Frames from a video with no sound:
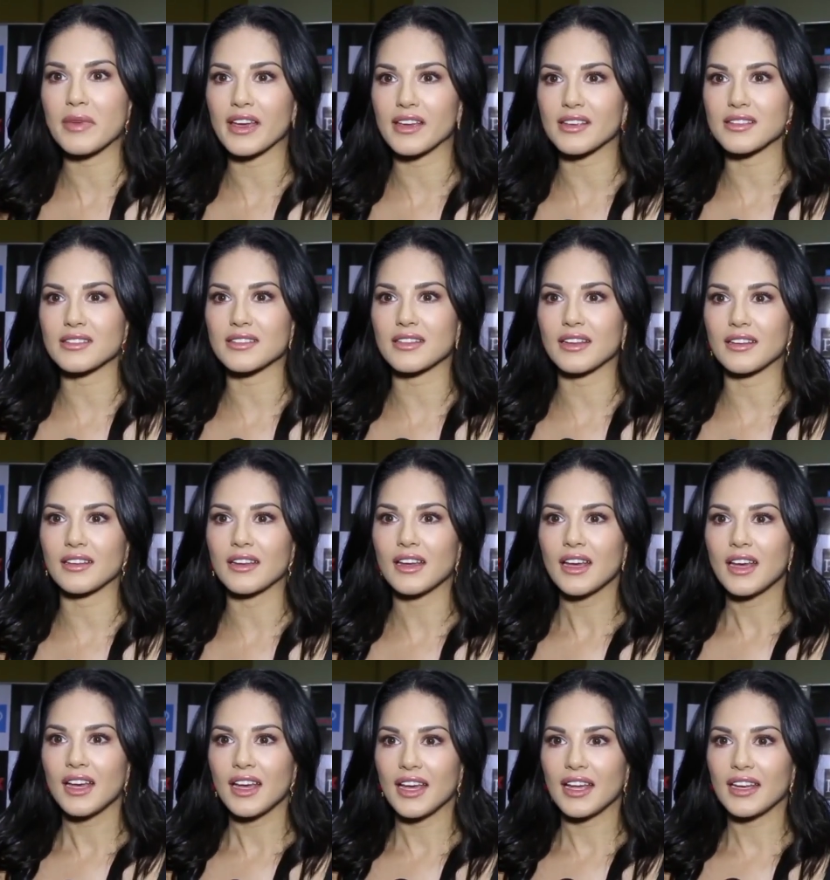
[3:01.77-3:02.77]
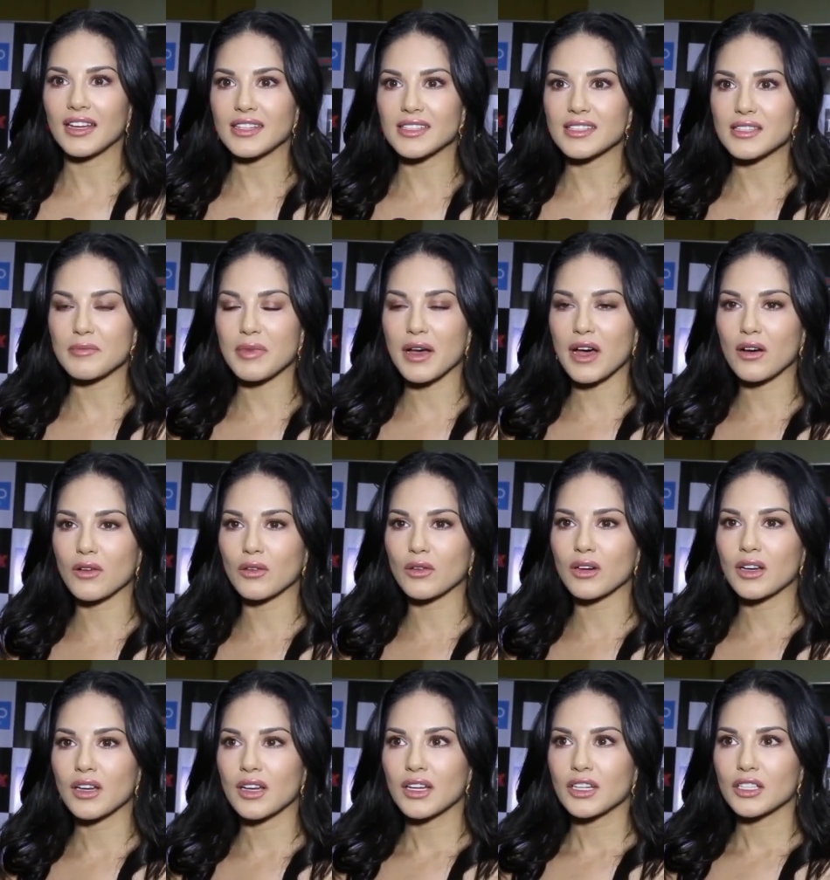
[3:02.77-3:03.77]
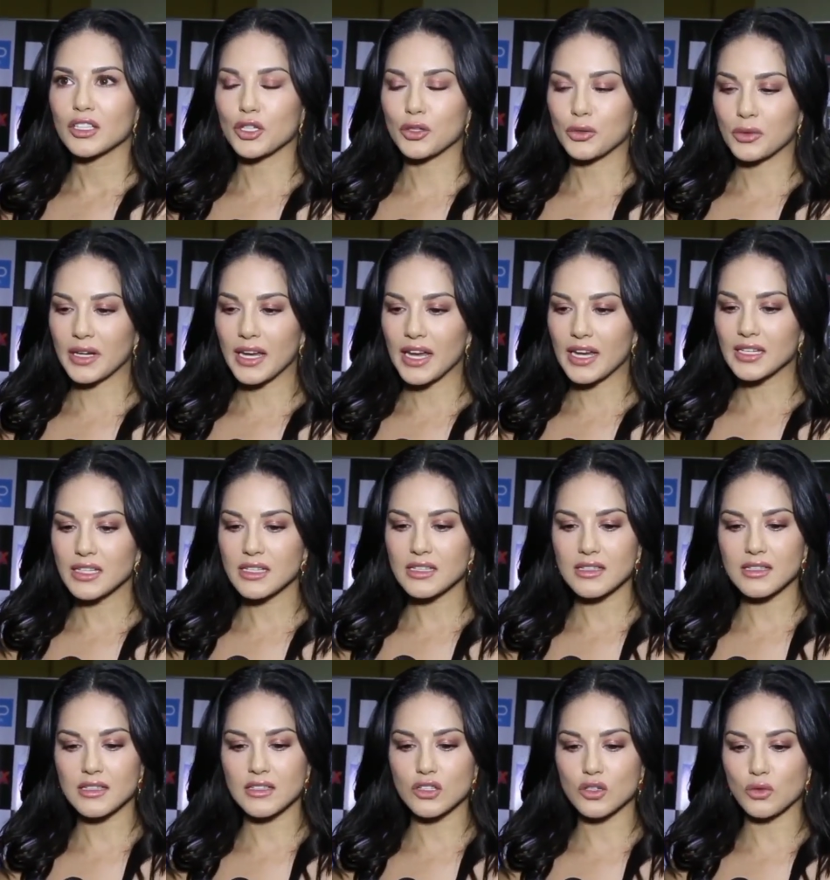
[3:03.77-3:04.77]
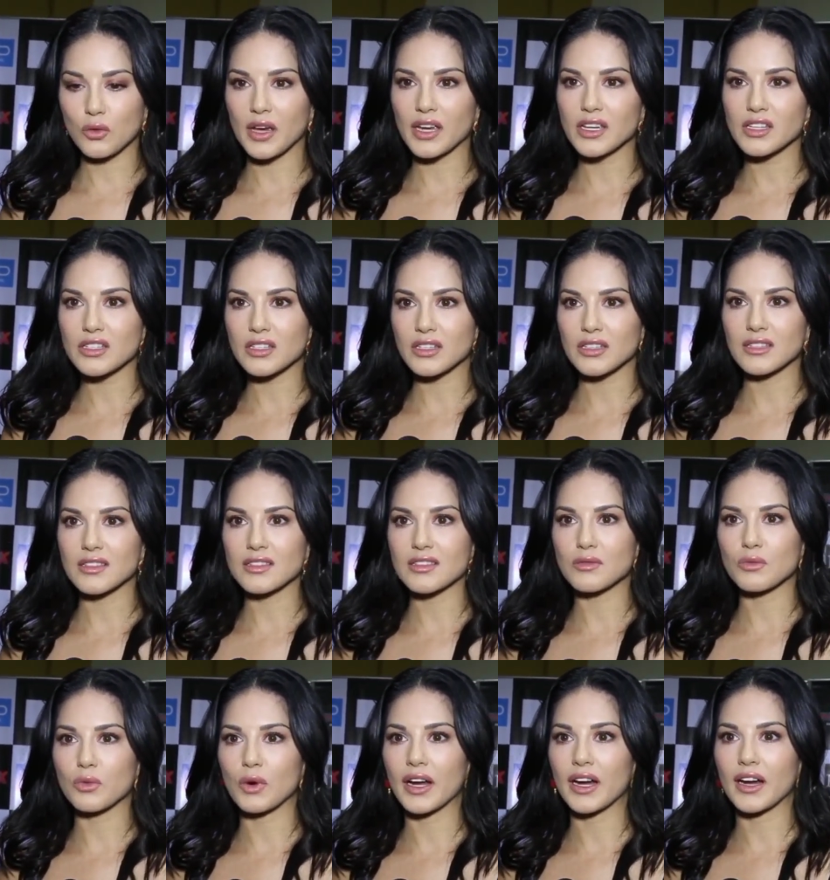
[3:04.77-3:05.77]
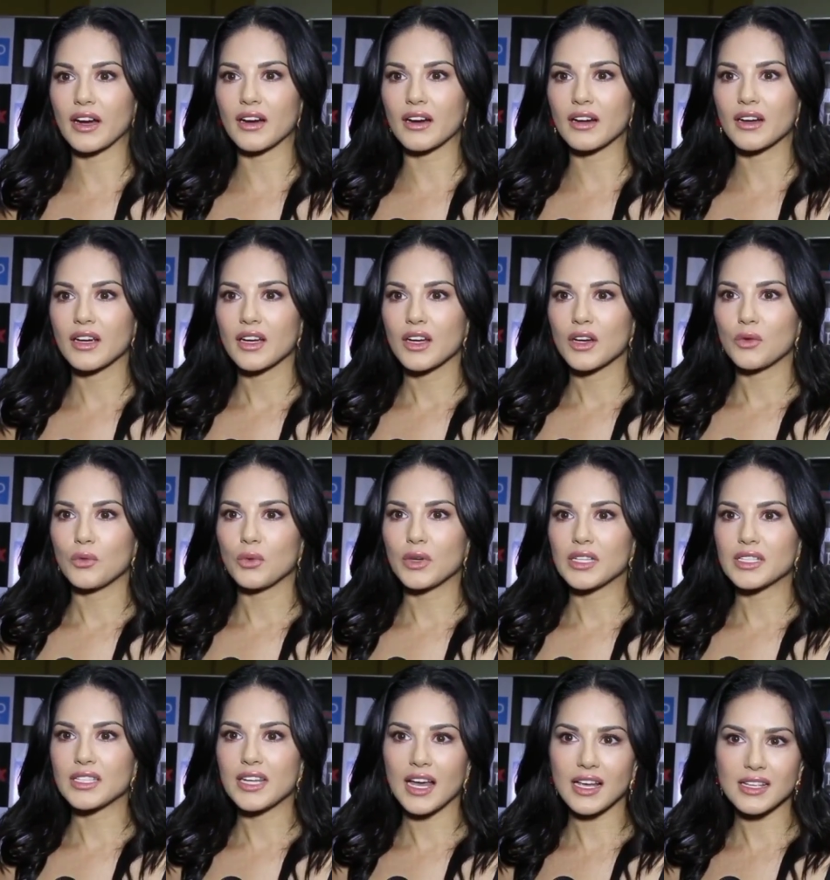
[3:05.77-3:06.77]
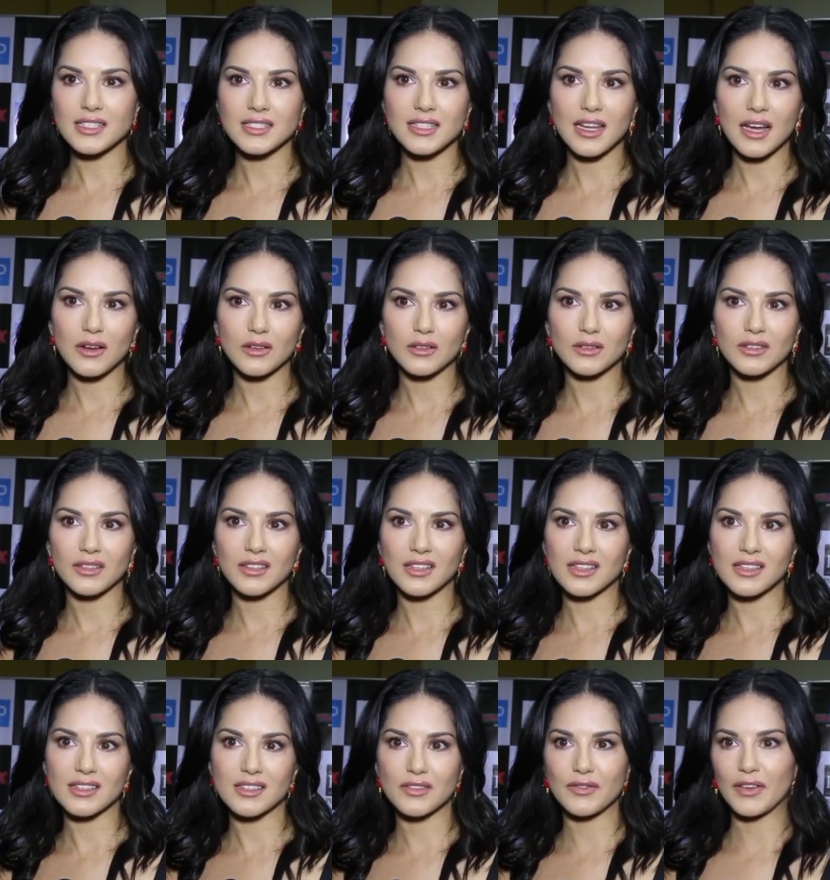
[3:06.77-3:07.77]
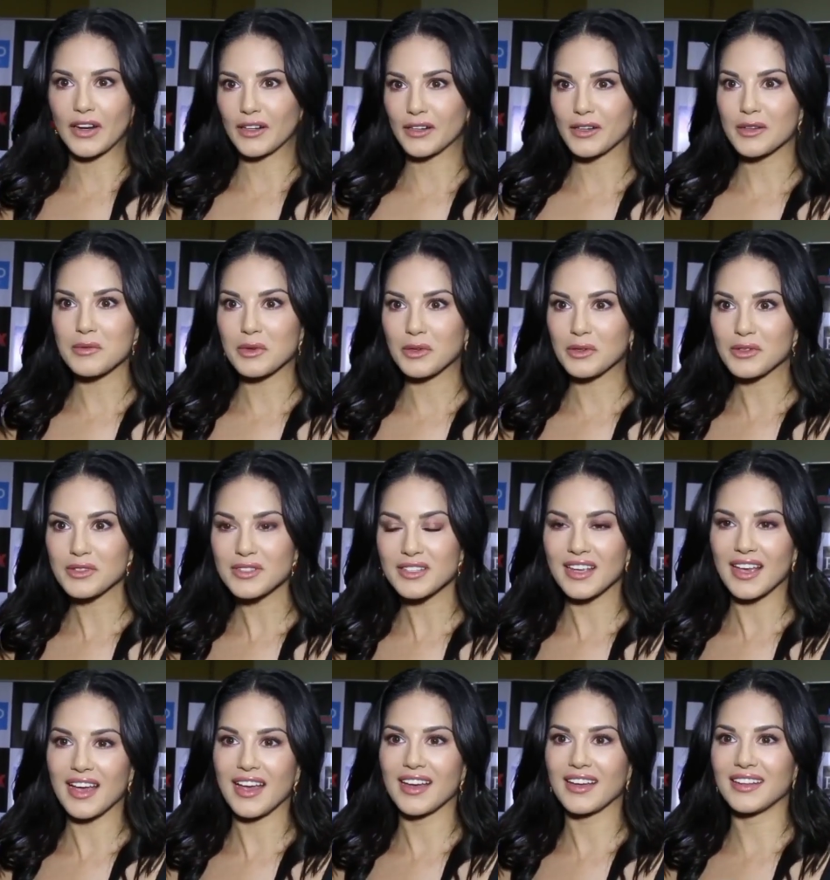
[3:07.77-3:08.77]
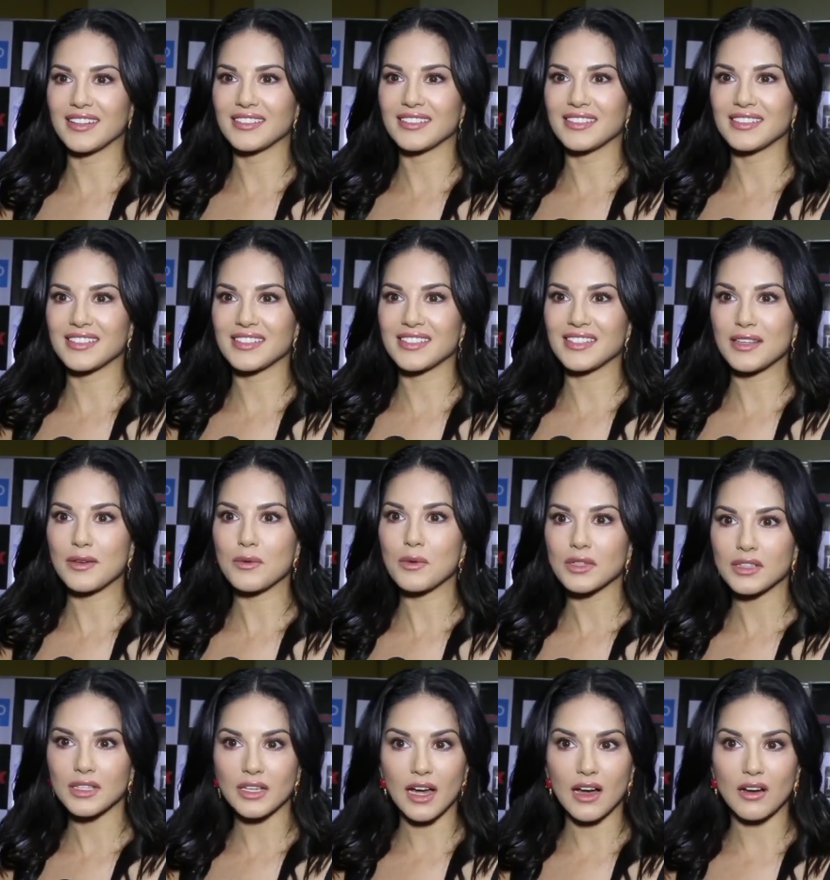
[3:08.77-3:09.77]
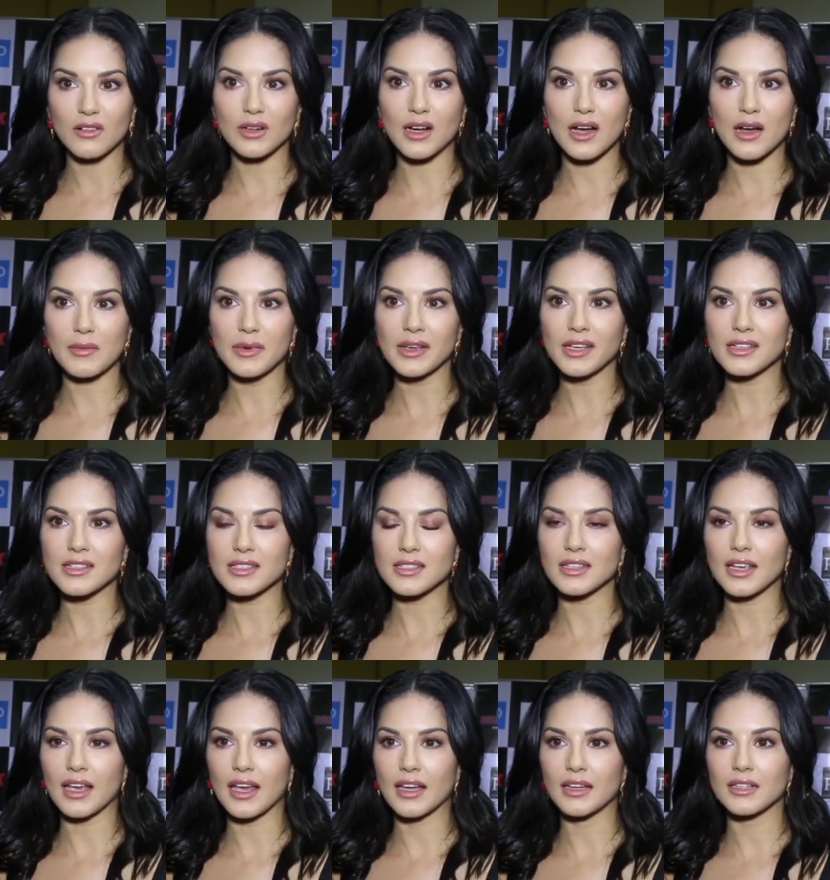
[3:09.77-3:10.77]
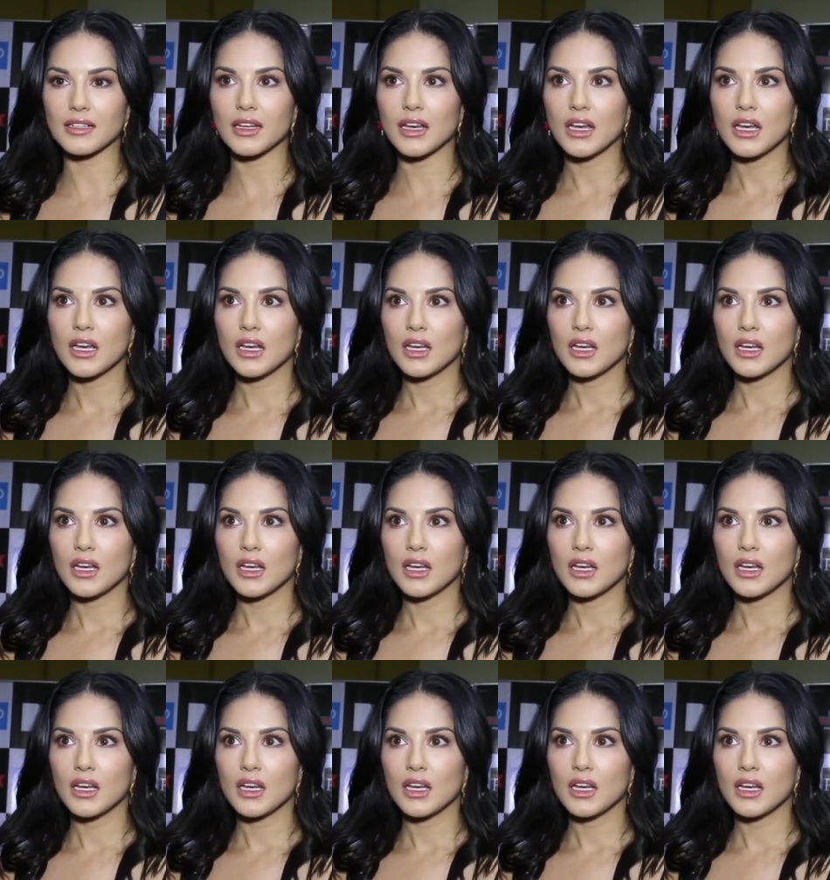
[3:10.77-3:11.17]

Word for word: based and and it's about creating situations where we test out these variables and see what the outcome is and